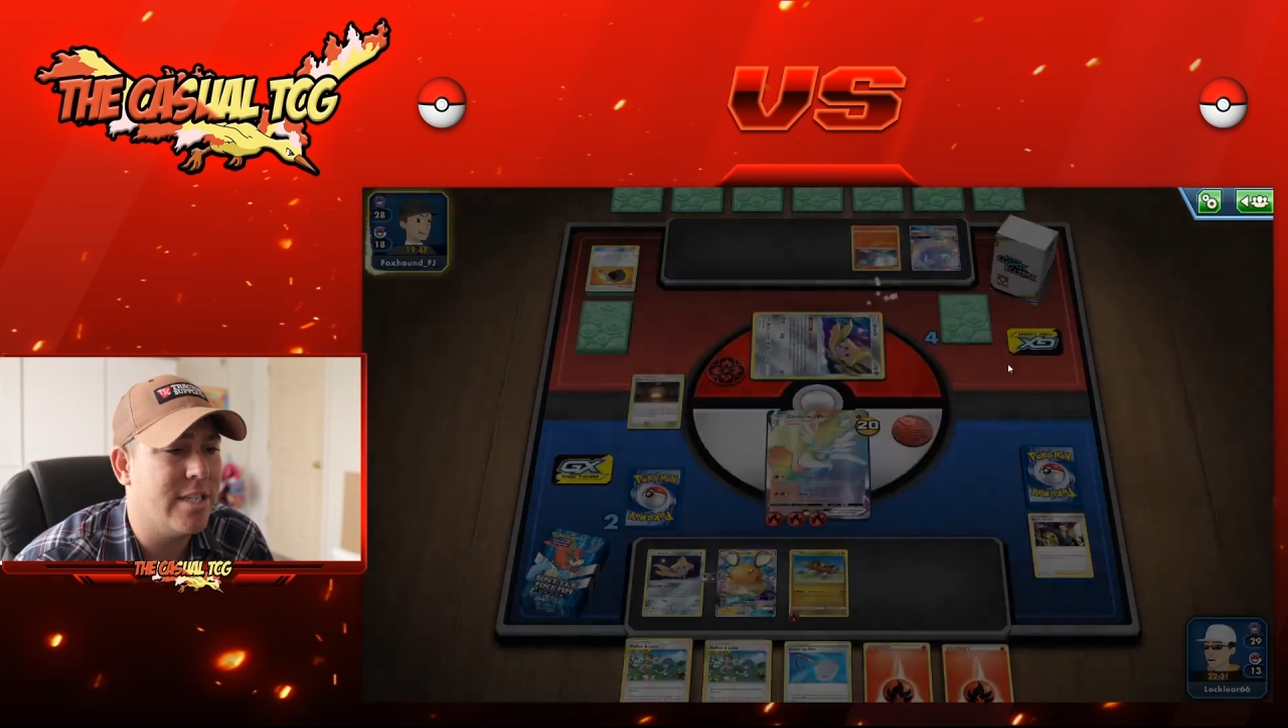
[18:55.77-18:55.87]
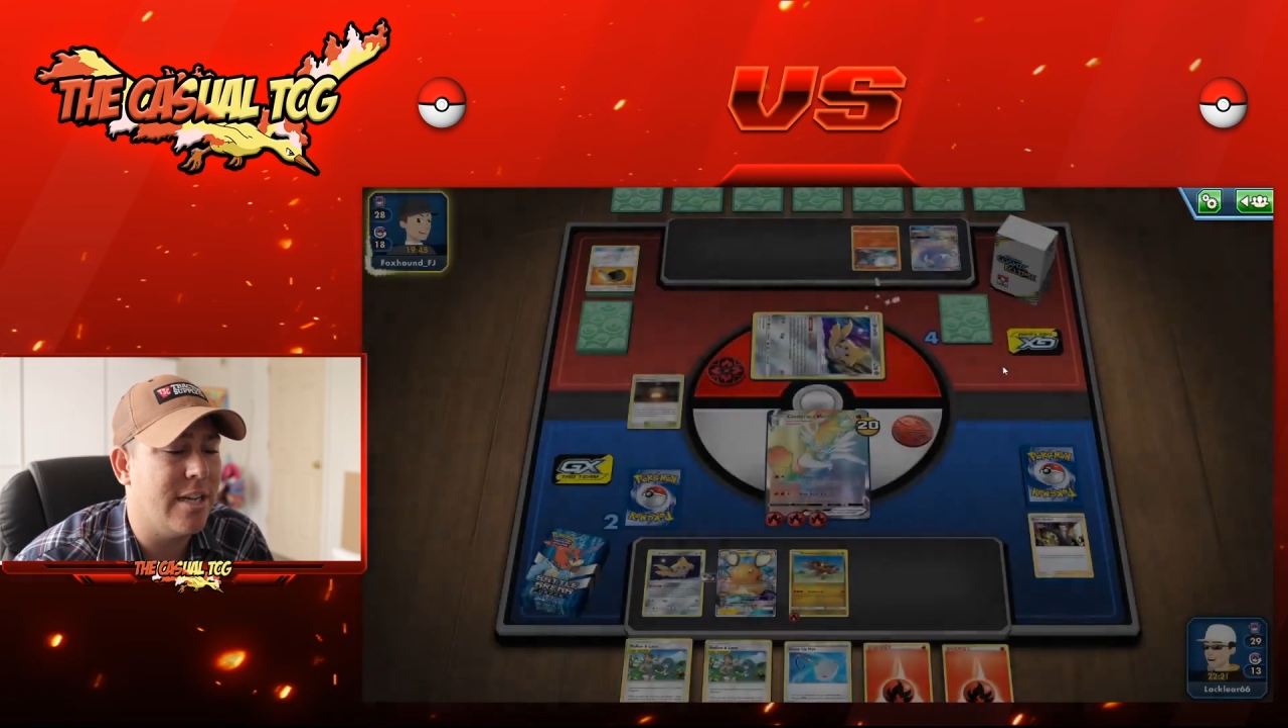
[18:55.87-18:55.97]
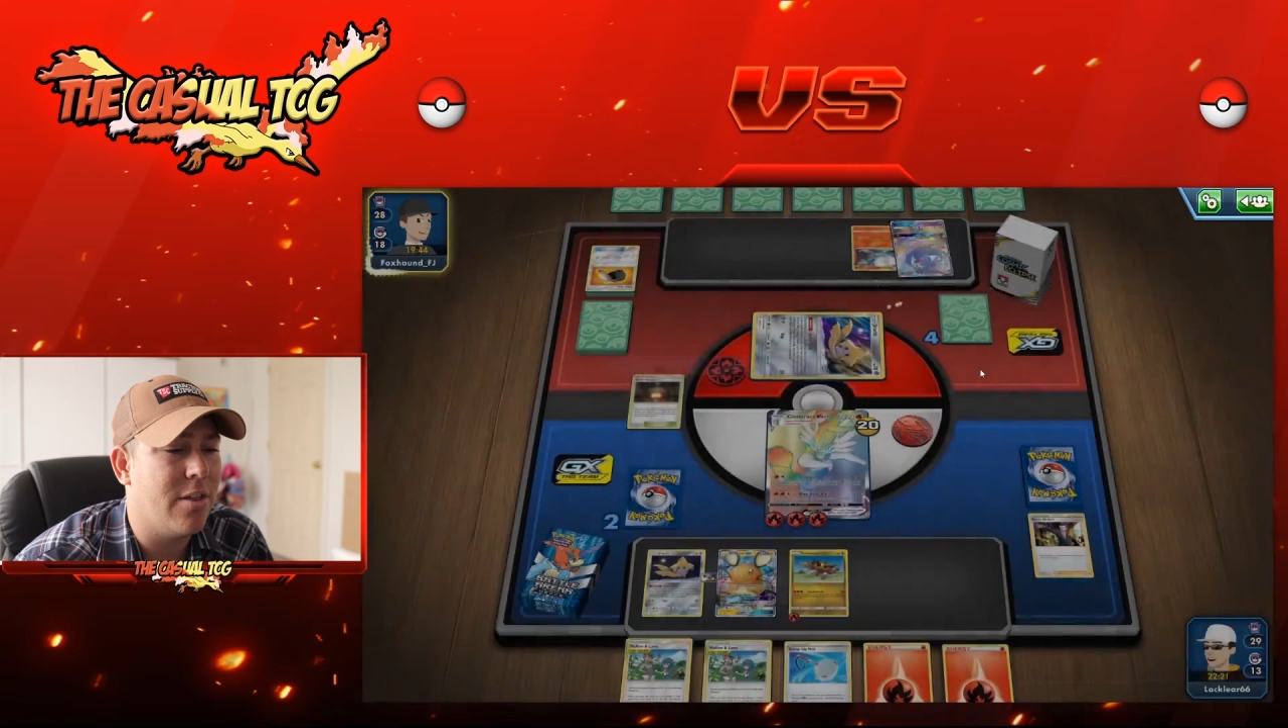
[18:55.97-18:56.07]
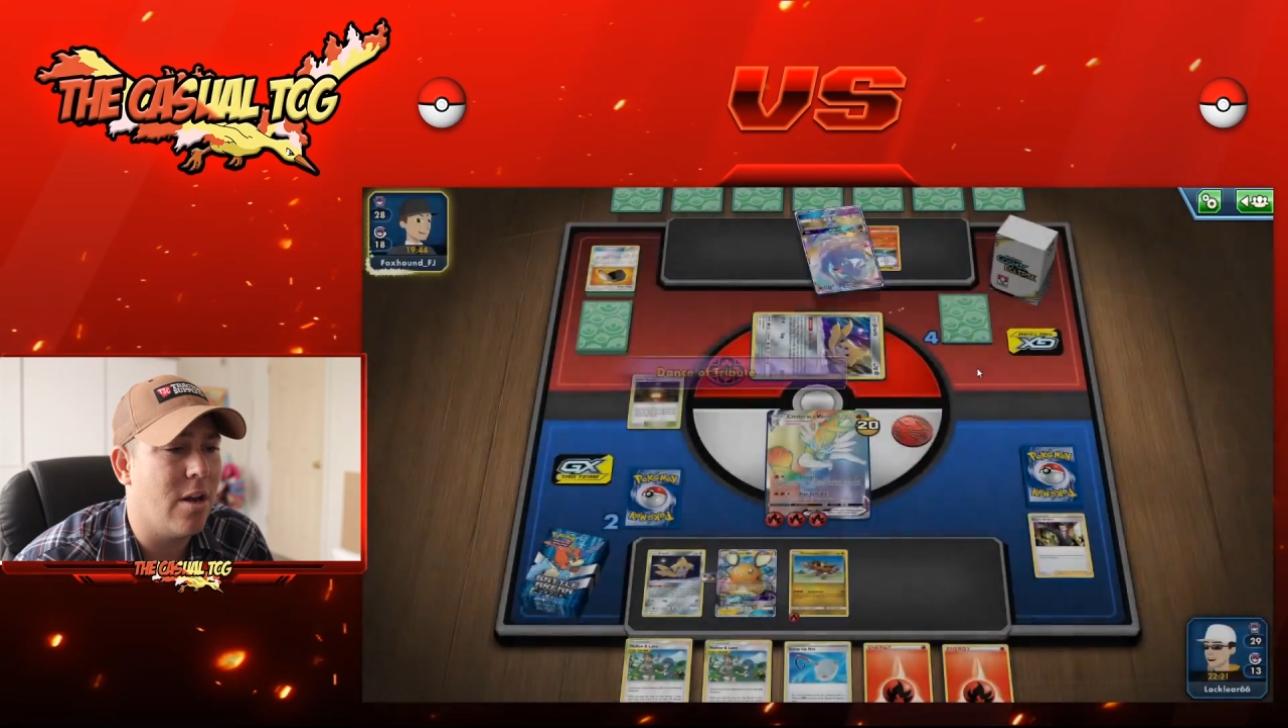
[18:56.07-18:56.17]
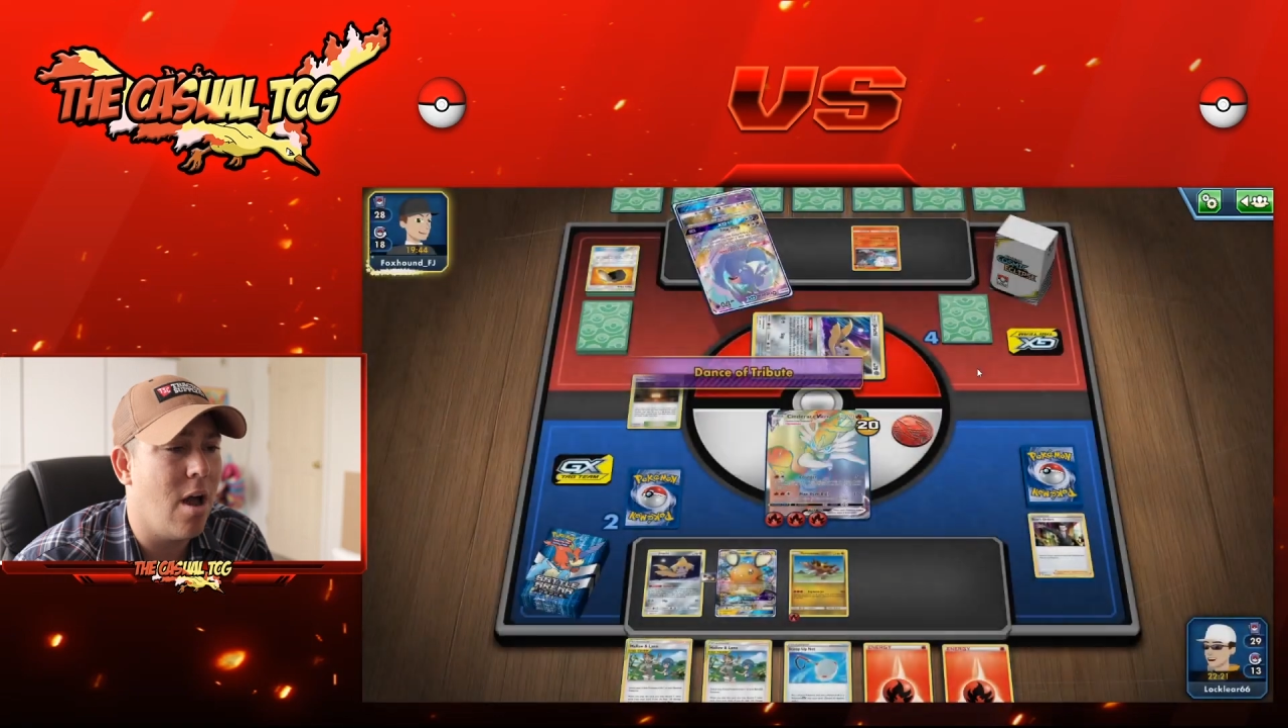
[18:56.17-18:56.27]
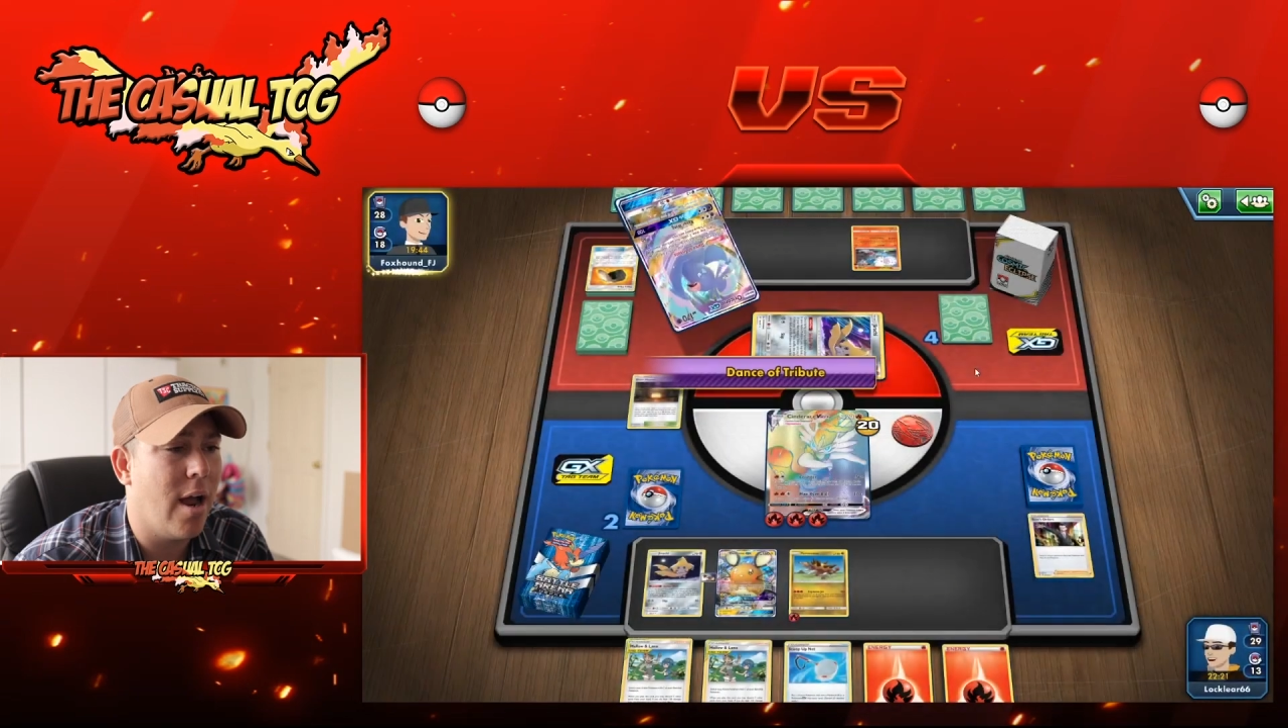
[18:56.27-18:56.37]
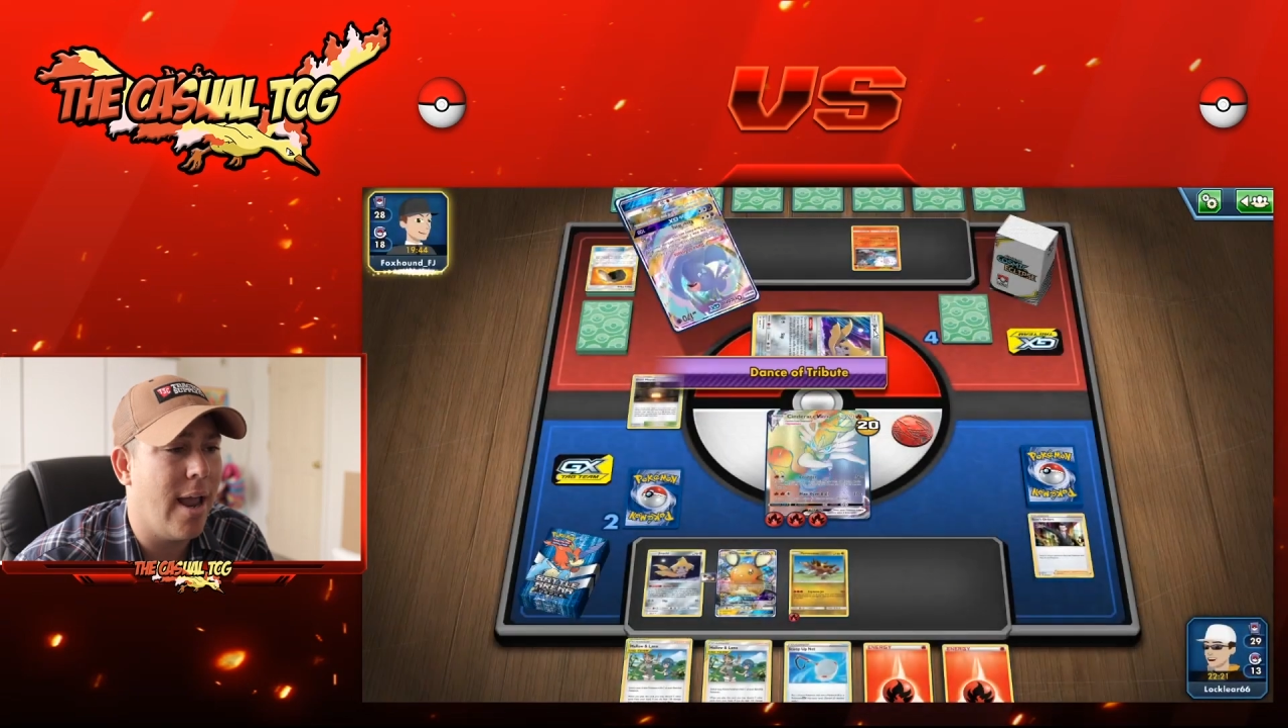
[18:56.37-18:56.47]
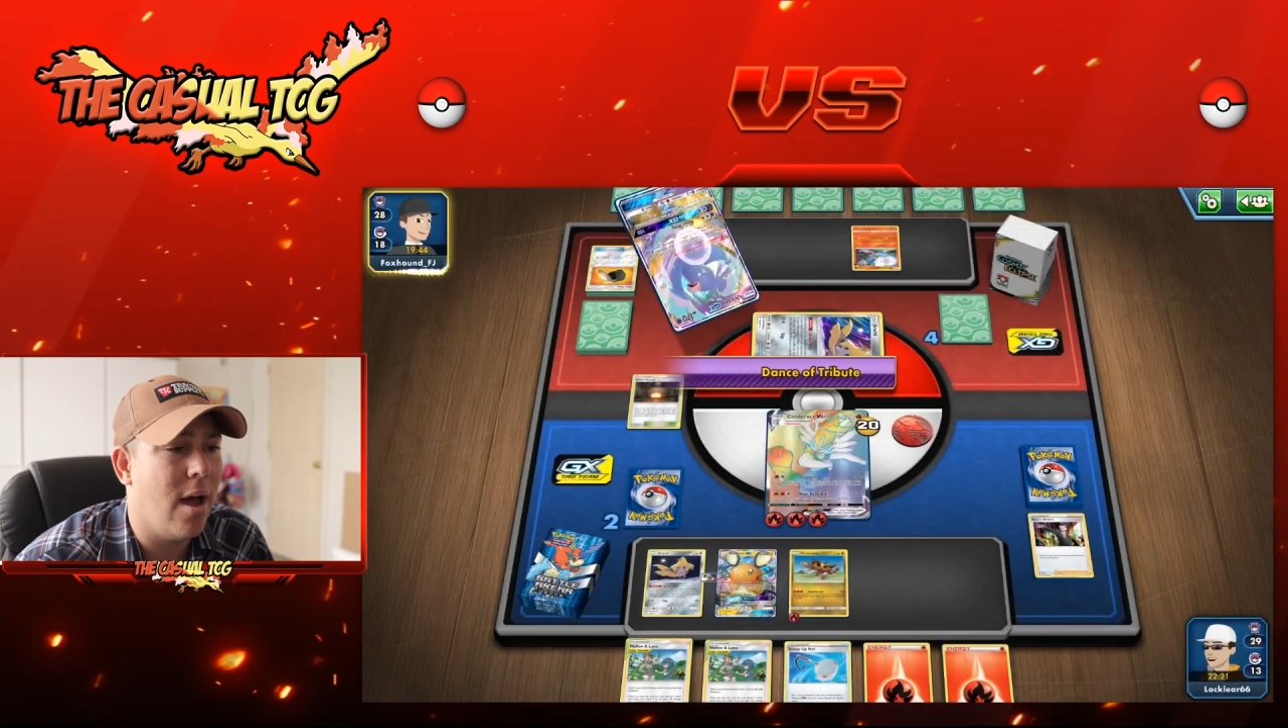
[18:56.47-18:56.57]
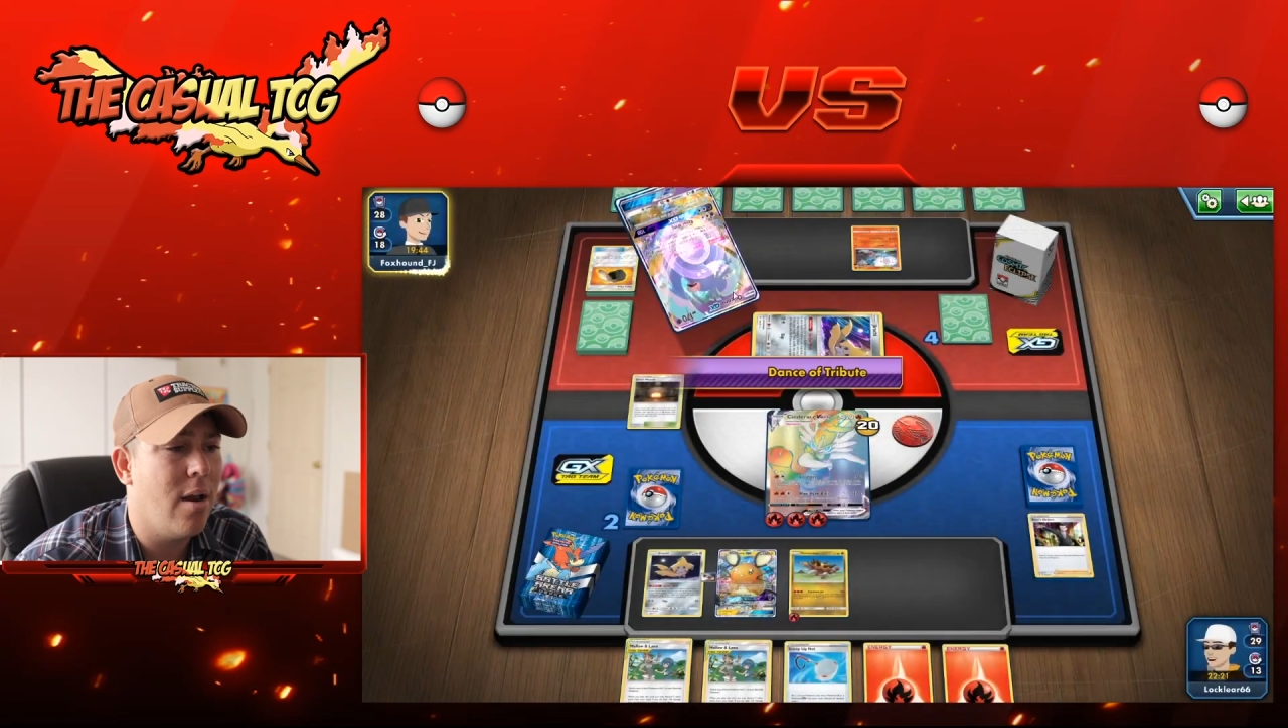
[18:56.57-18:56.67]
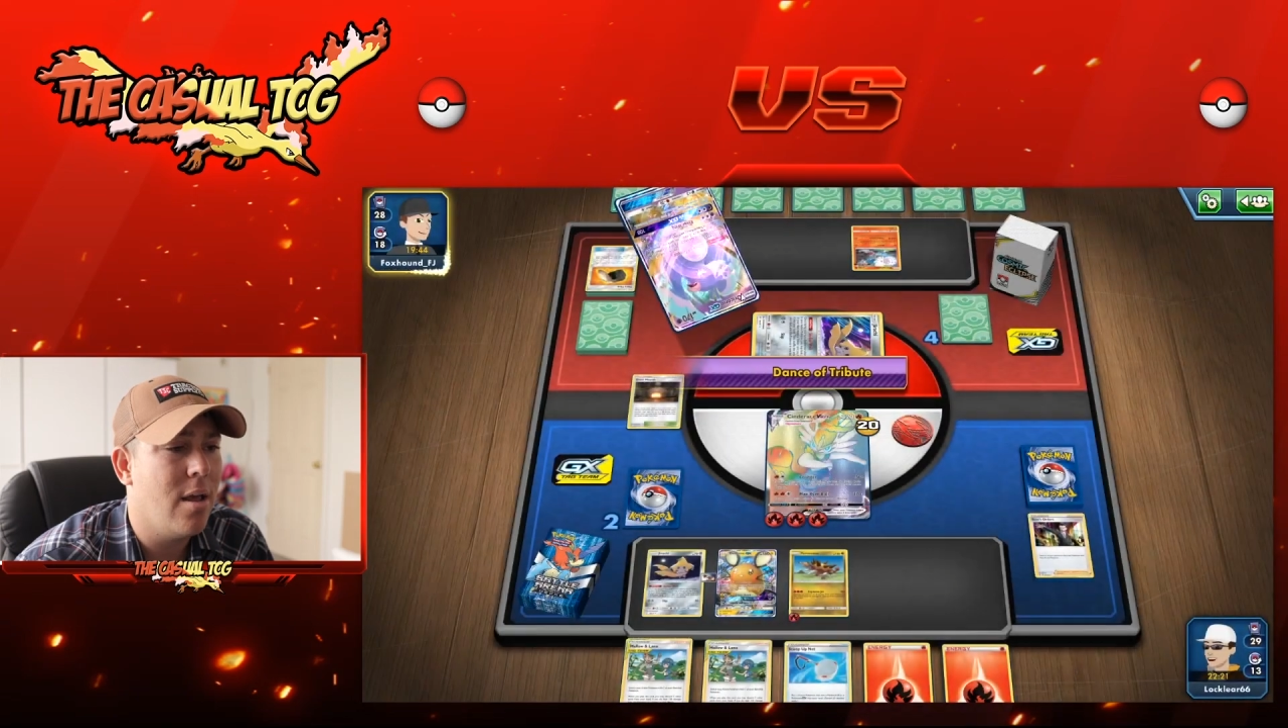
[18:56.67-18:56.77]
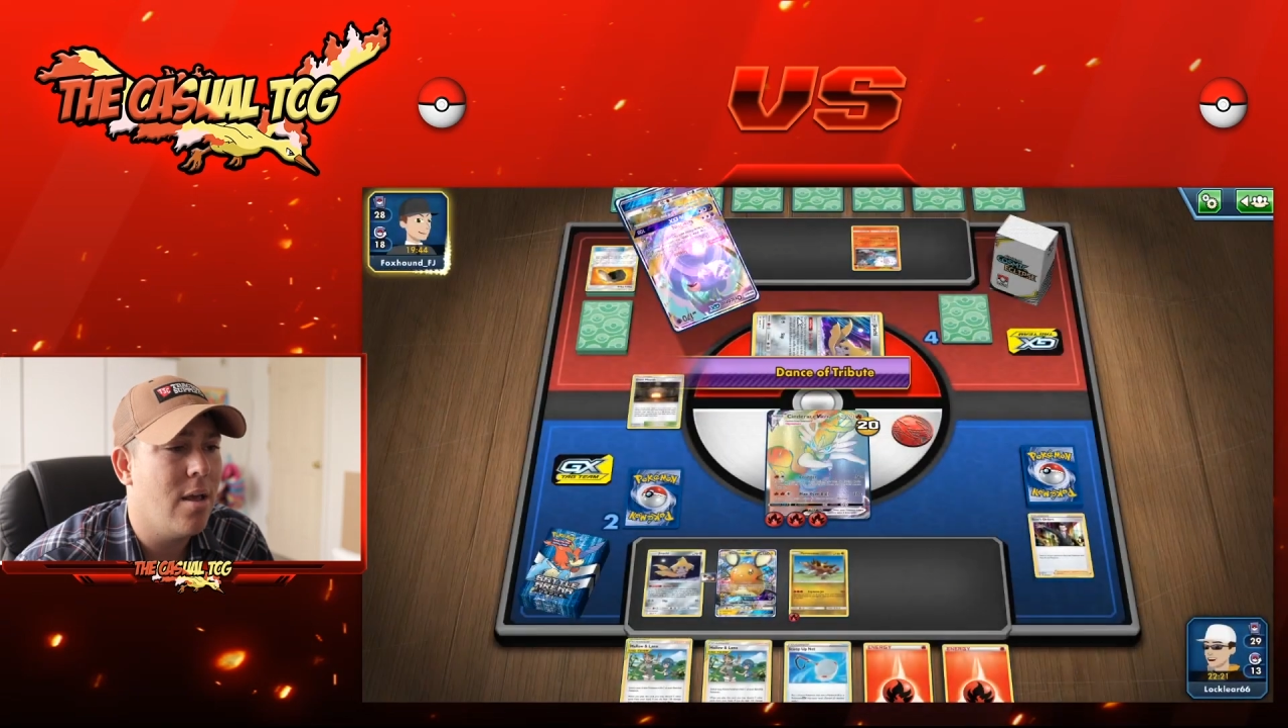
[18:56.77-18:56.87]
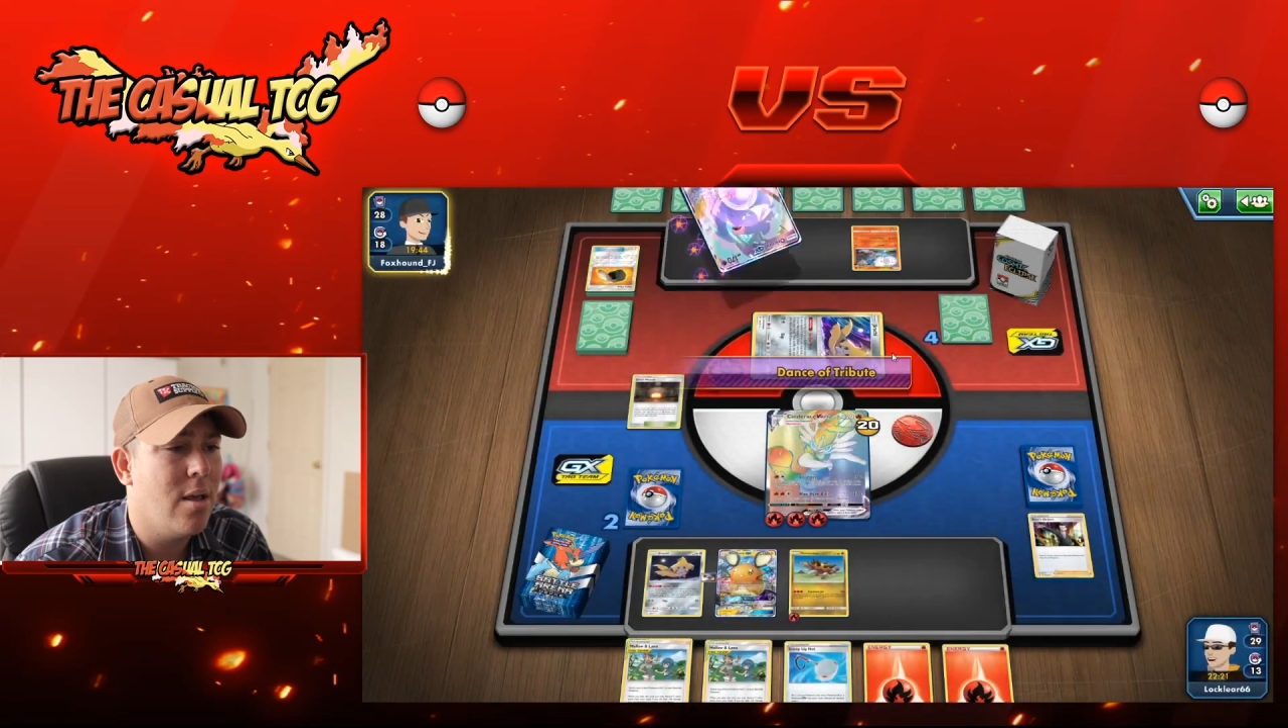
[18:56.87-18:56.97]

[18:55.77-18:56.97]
to get the knockout.